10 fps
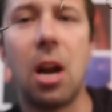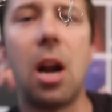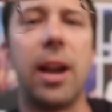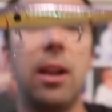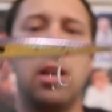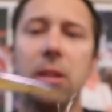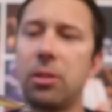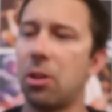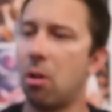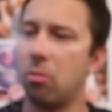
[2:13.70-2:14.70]
All right,
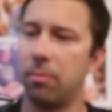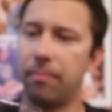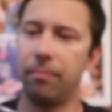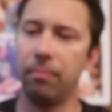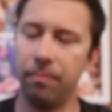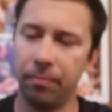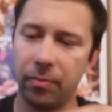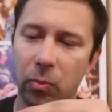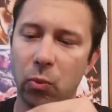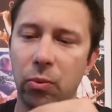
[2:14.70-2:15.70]
so
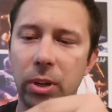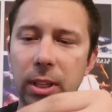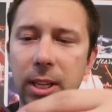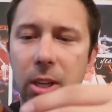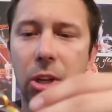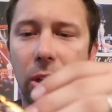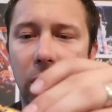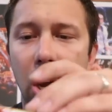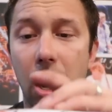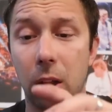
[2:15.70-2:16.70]
really
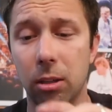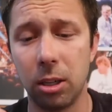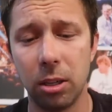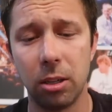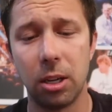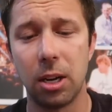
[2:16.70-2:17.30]
good color.